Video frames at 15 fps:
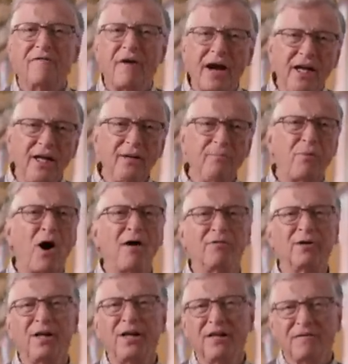fighting
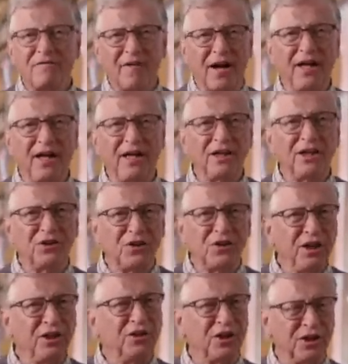poverty and fighting
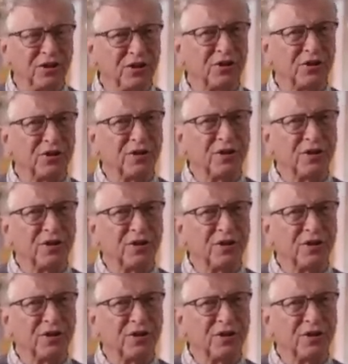diseases.